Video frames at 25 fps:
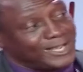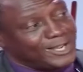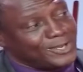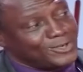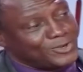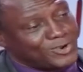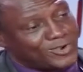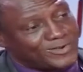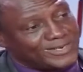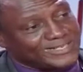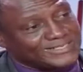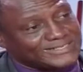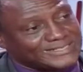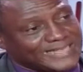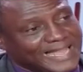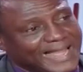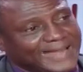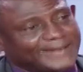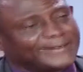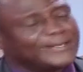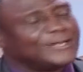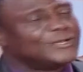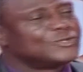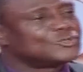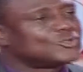You
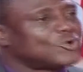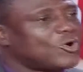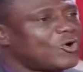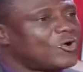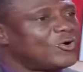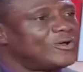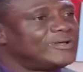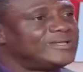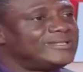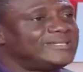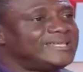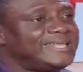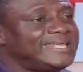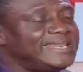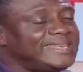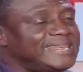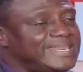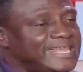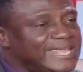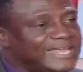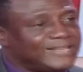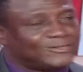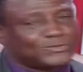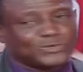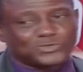understand? So the
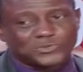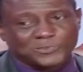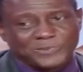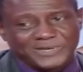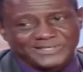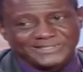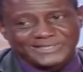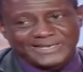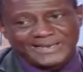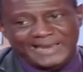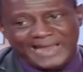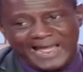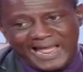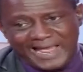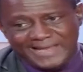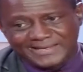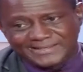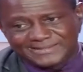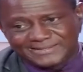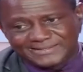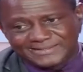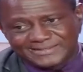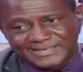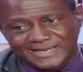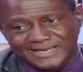need to specialize